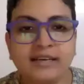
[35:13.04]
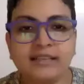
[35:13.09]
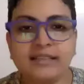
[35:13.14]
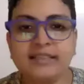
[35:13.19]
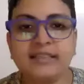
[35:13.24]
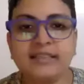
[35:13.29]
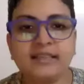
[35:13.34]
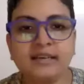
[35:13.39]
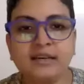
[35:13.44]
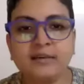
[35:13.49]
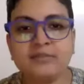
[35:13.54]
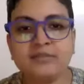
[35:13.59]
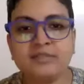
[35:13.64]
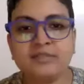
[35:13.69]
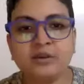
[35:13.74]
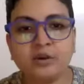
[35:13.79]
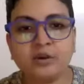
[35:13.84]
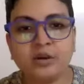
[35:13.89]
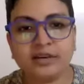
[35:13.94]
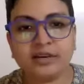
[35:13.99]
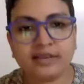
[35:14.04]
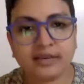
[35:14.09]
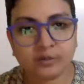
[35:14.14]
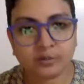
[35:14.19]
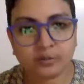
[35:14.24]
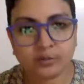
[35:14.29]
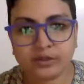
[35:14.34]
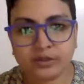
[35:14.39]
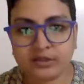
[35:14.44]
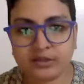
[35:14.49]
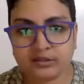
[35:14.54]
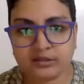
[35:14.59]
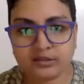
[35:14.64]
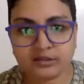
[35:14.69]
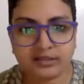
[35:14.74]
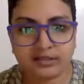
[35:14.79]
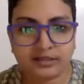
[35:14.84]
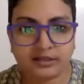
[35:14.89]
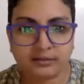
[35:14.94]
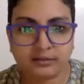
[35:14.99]
nothing that comes in contact with the
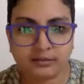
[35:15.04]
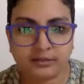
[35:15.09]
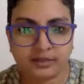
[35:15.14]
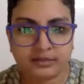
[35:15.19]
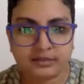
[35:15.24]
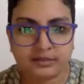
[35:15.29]
skin.